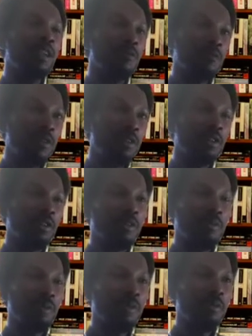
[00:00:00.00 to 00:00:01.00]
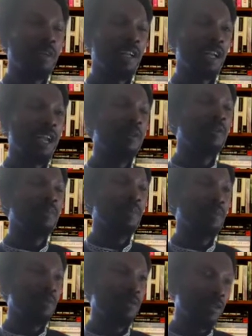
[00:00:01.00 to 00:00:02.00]
they function to the people and allow the
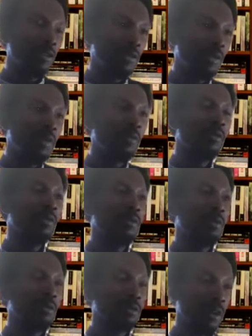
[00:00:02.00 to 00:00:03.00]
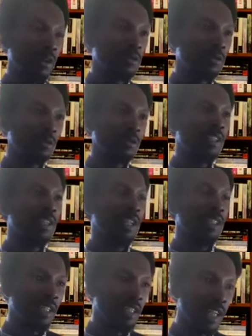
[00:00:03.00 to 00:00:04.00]
people to also be able to talk to
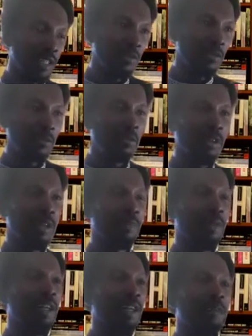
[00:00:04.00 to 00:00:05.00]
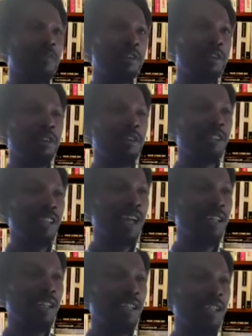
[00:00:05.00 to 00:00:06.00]
leaders and leaders to talk with them. But
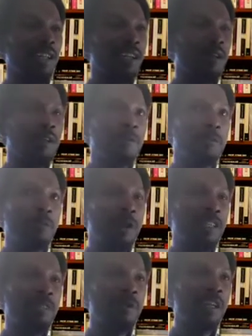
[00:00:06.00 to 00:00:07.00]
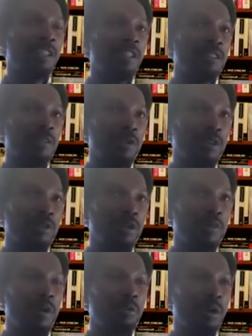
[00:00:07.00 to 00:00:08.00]
sadly, when these reports
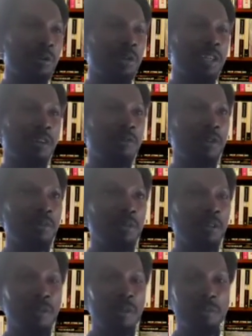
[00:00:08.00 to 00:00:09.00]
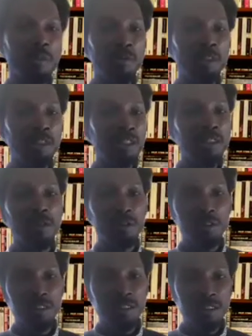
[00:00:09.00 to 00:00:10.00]
come out, what we get from government people is
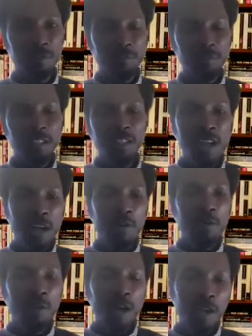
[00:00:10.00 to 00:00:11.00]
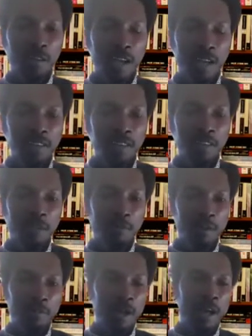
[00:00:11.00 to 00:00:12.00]
insult. Now, NACIT never
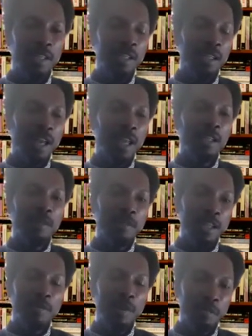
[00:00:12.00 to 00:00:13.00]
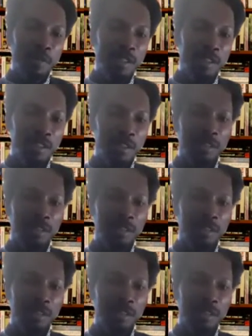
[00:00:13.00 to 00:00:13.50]
replied. They held a management meeting